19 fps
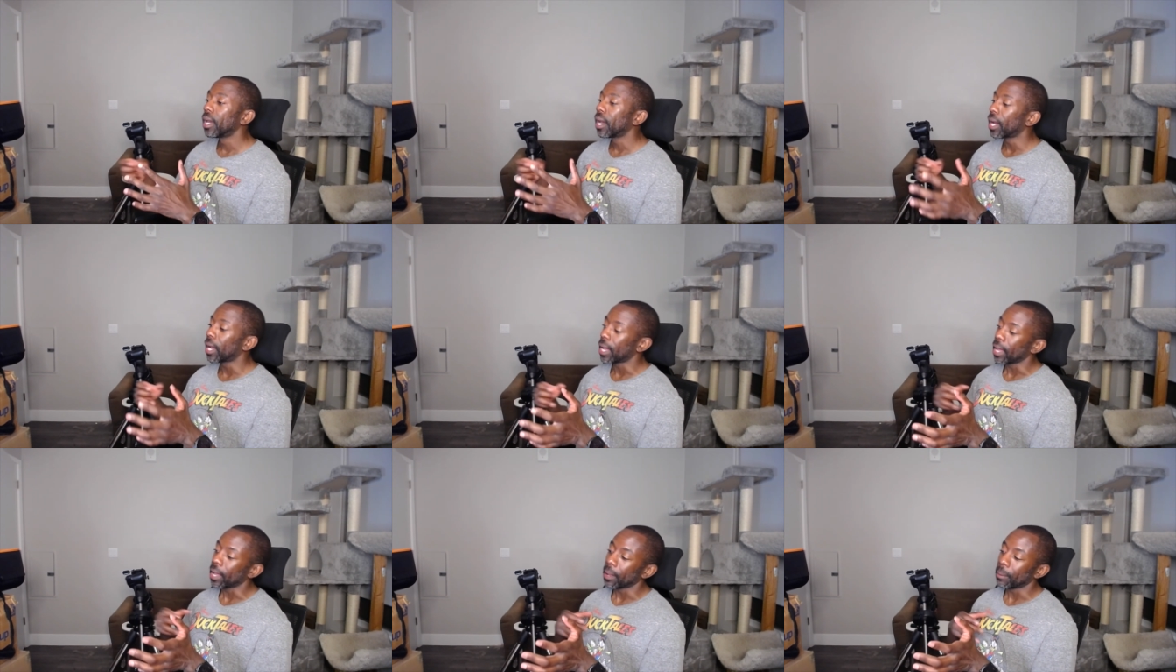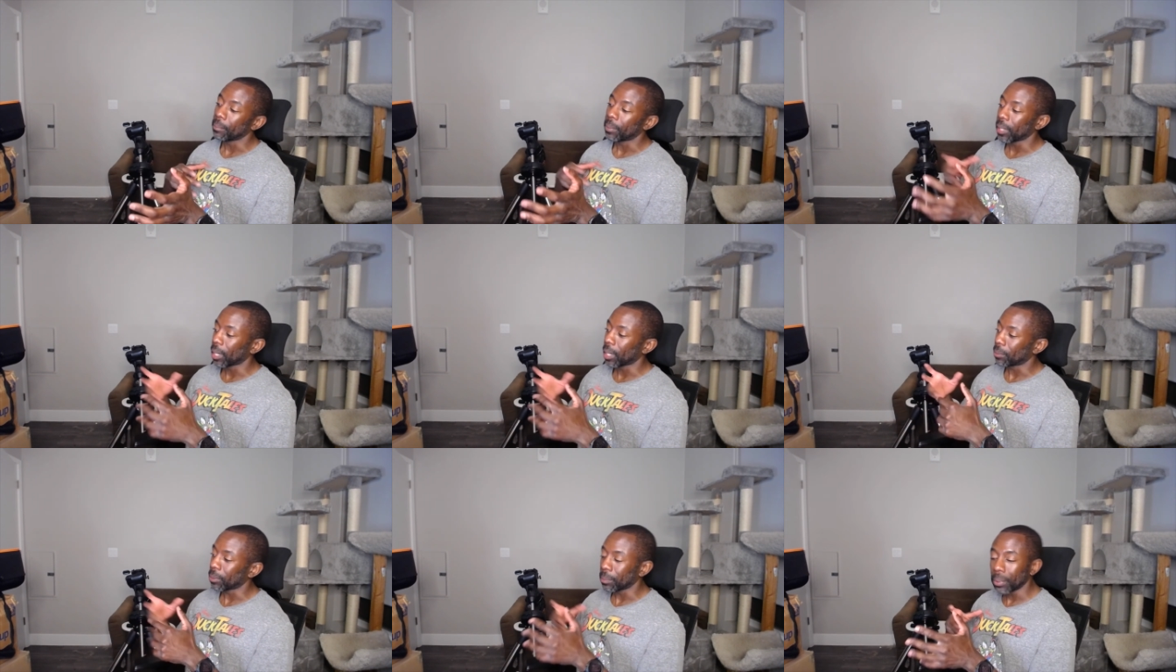and be
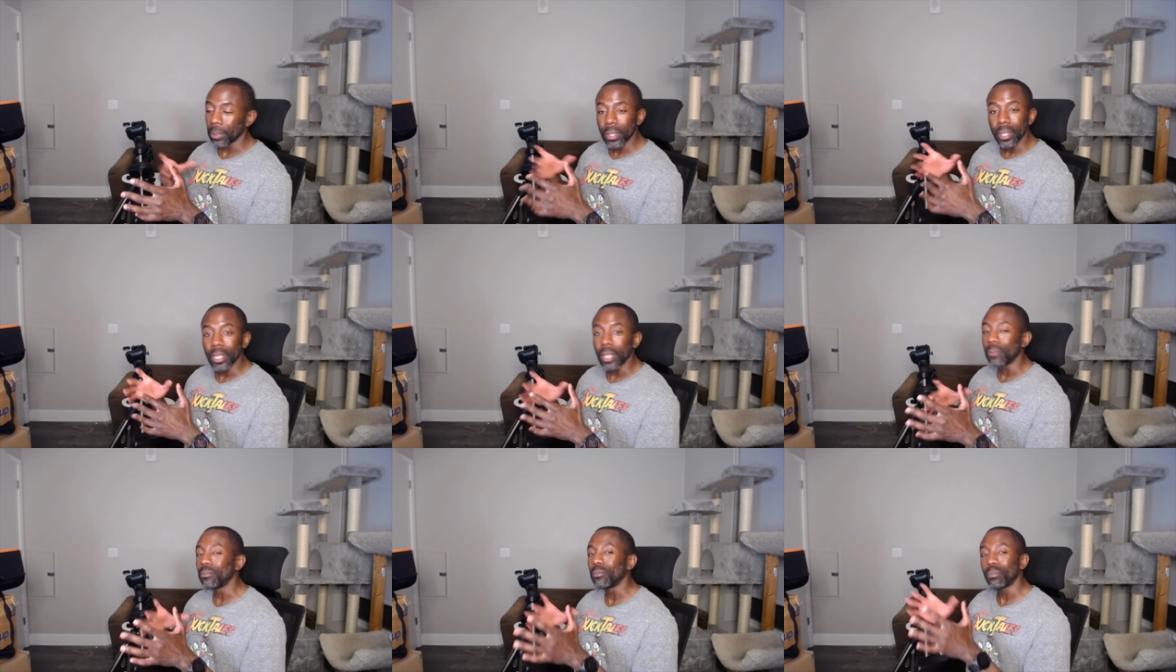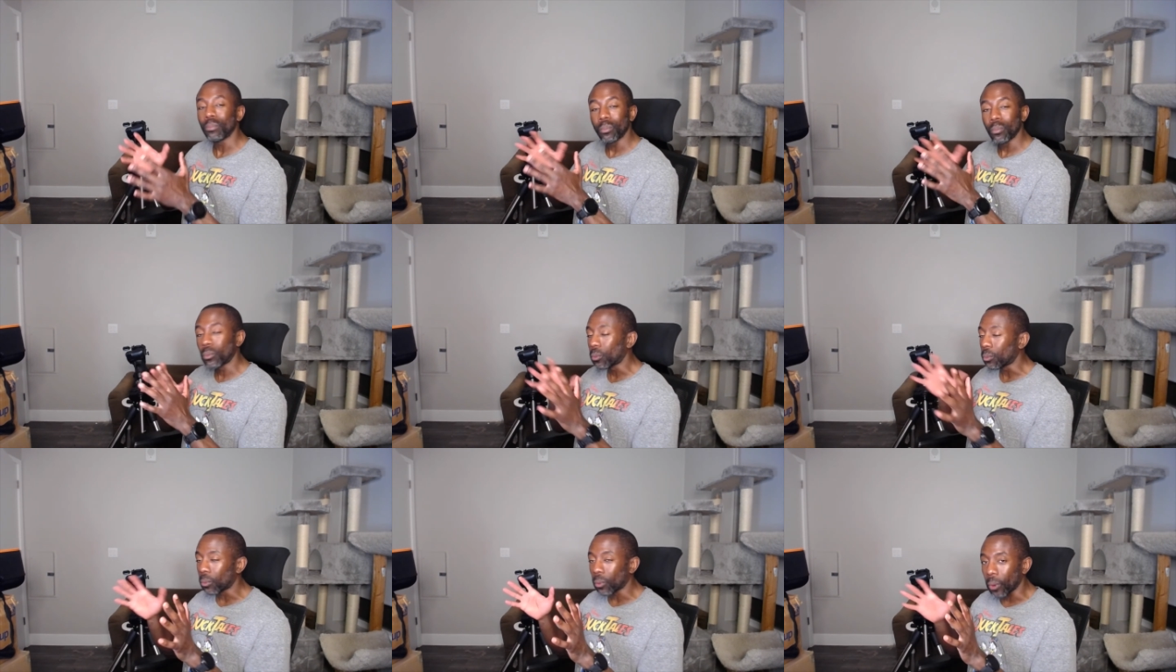able to put it in
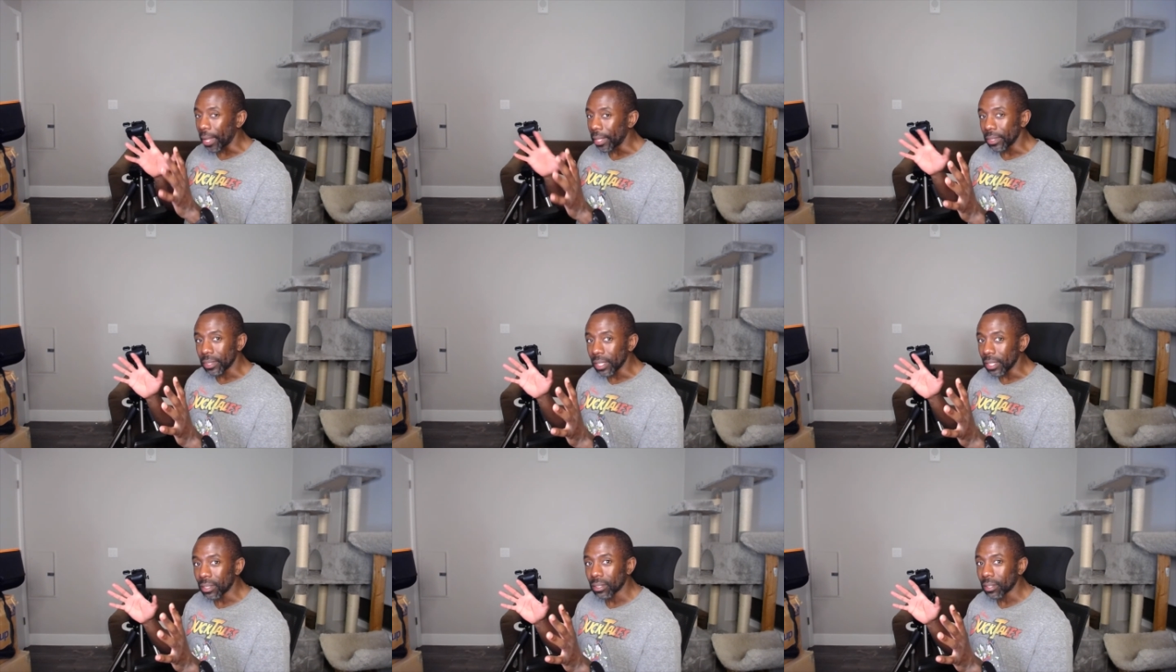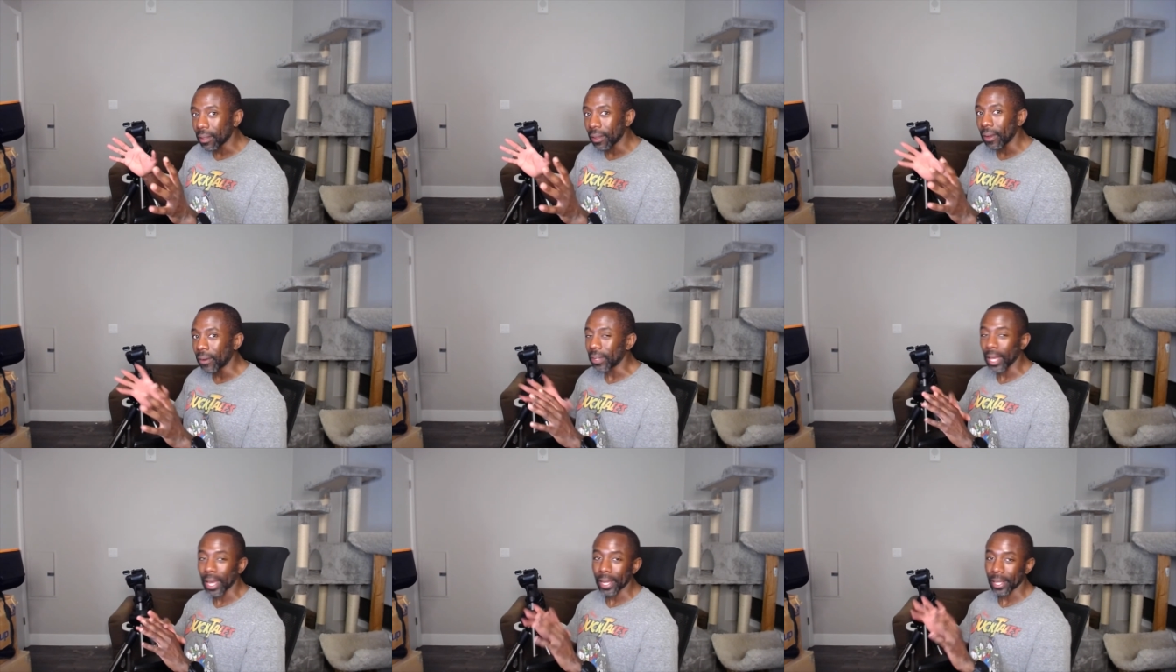great detail
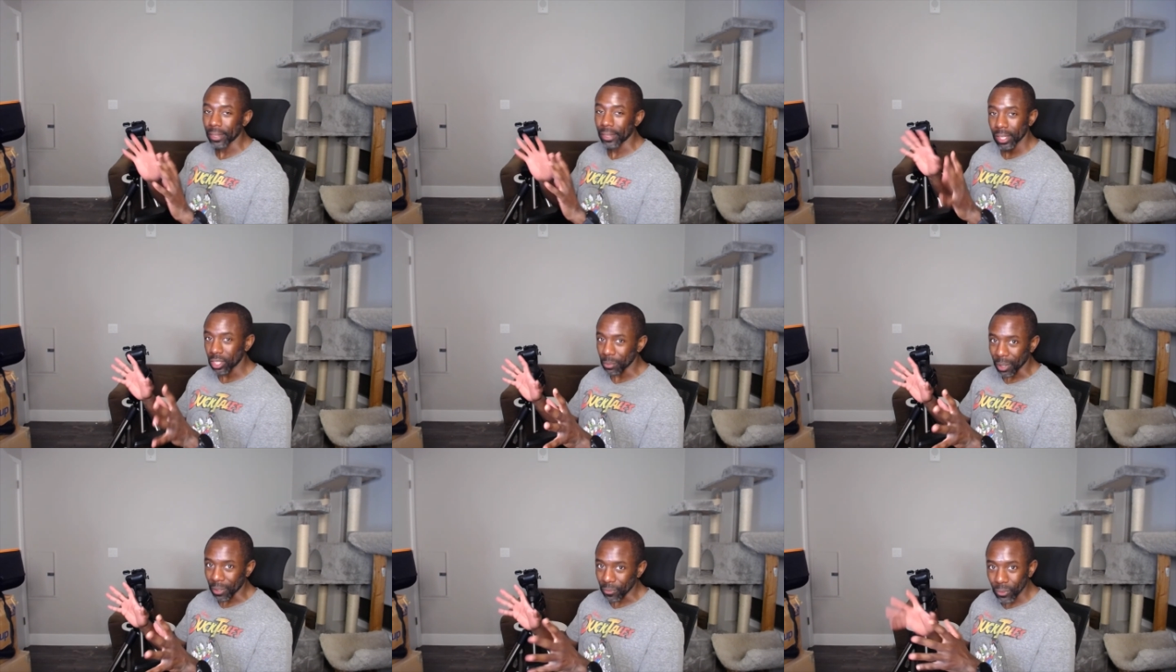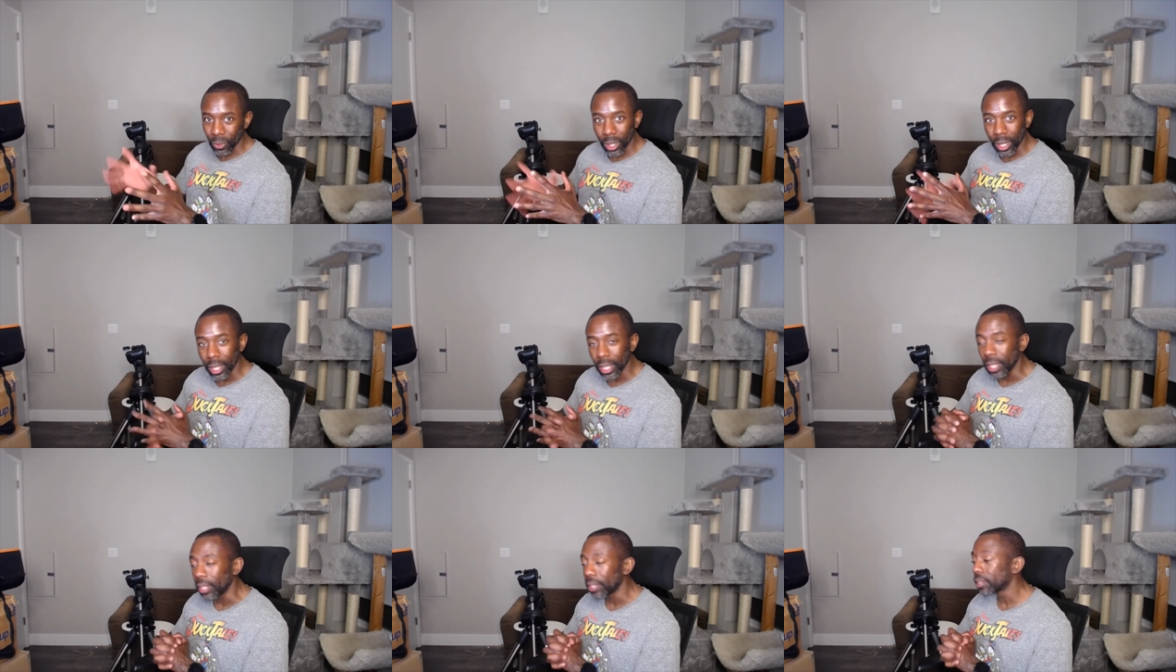that I can send to my
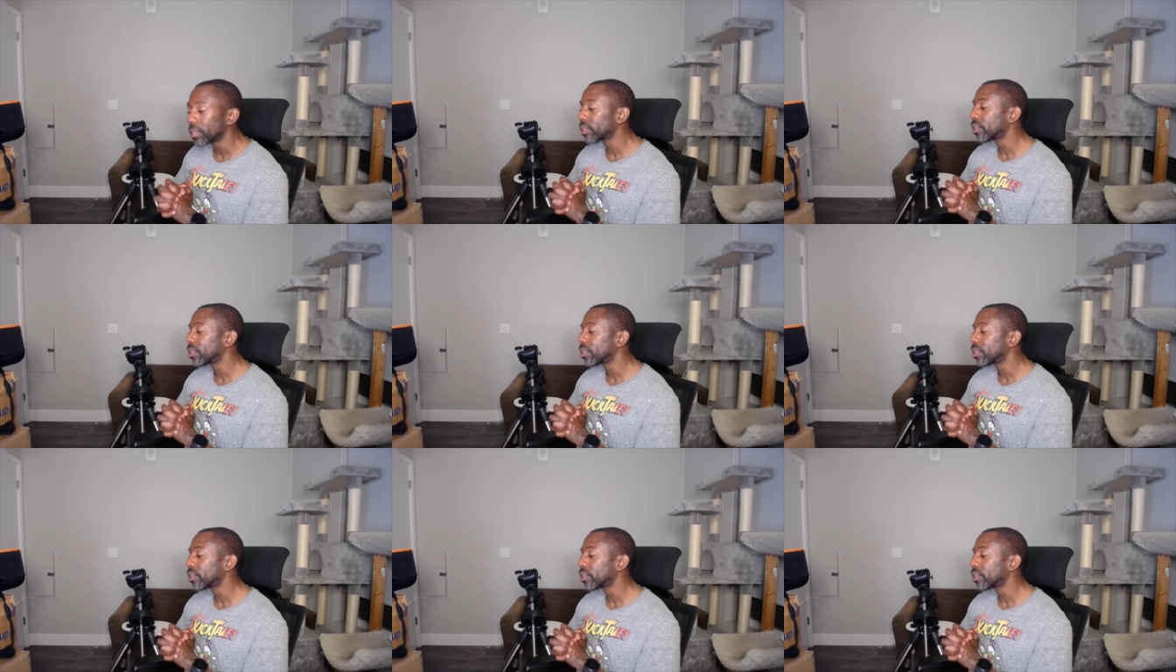friends.